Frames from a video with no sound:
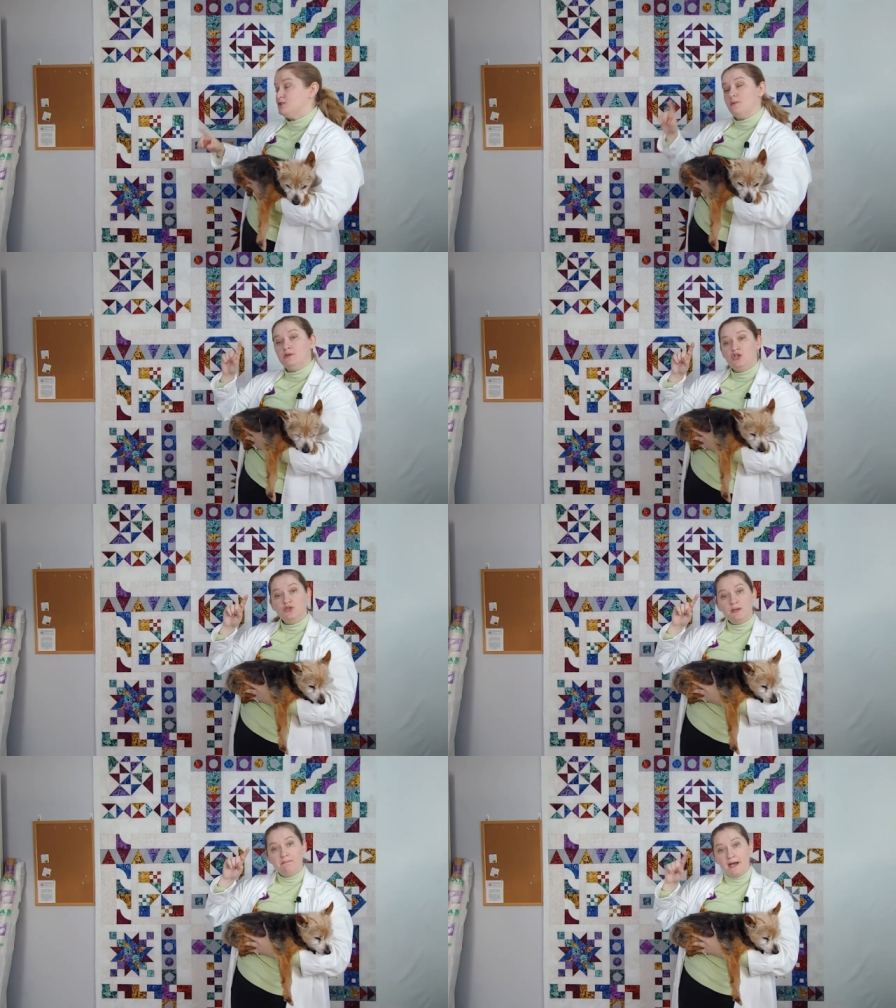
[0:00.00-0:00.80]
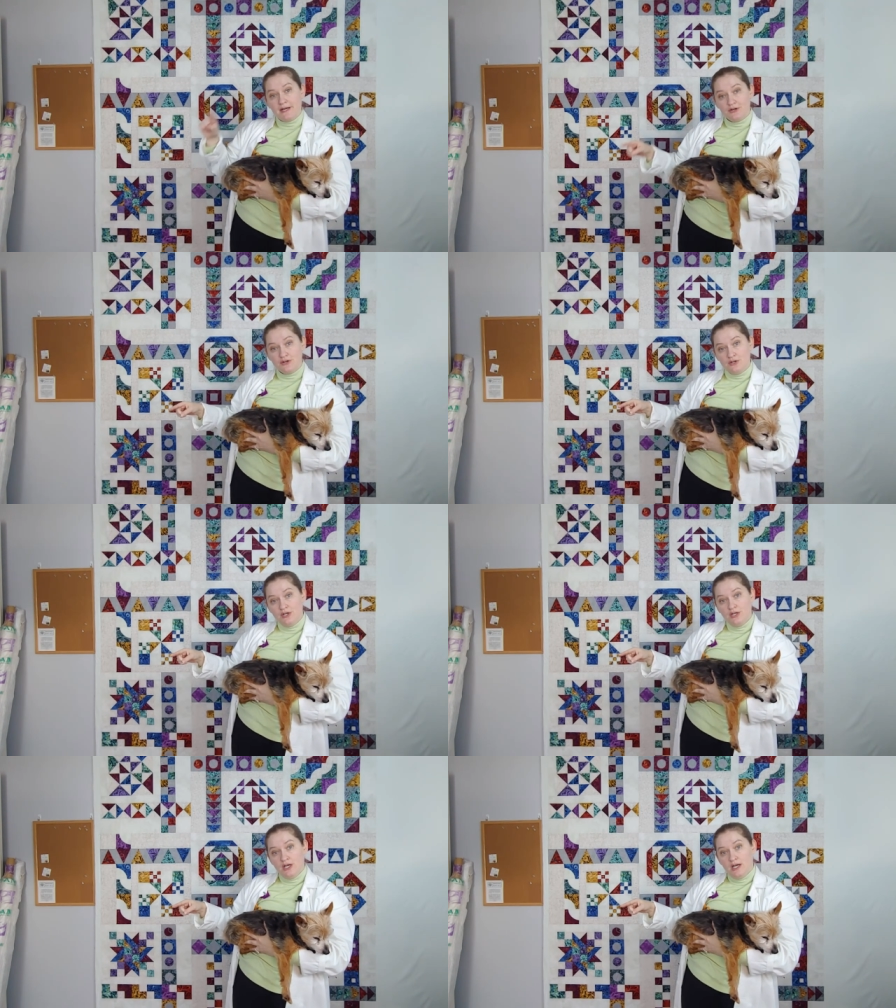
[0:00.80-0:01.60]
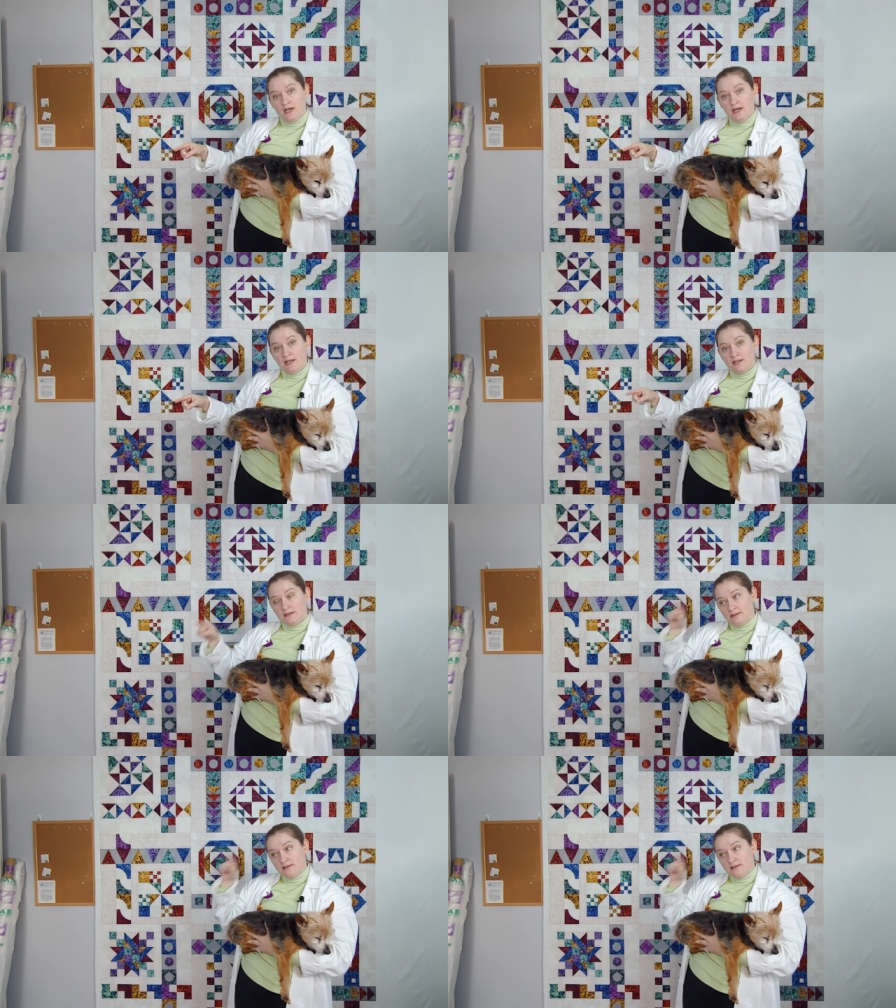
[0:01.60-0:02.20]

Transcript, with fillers: So I'm going to use a miter uh,